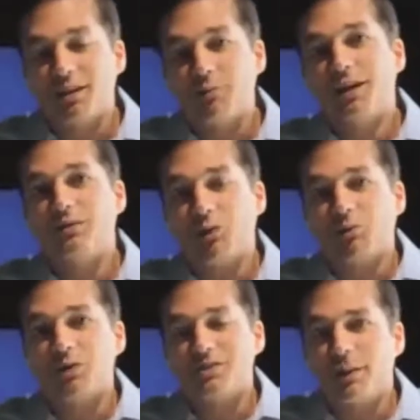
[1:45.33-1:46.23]
compared to what it
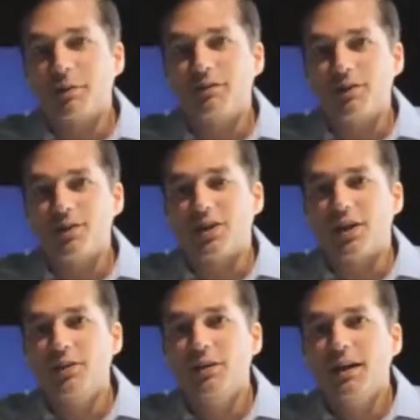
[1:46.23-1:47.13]
was a couple of years
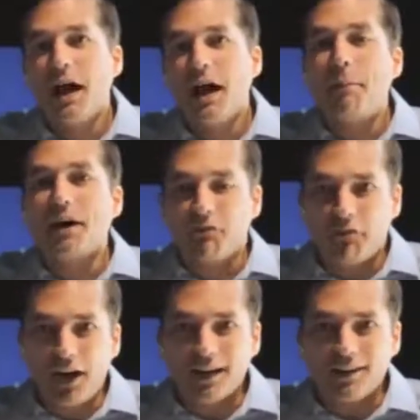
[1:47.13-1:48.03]
ago, but
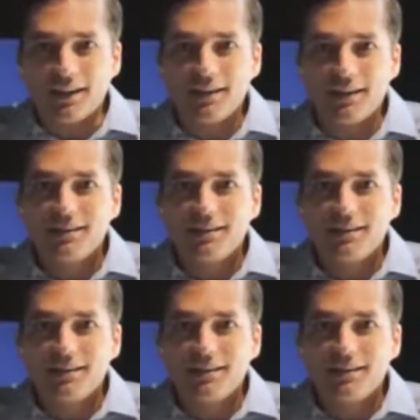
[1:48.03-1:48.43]
finally,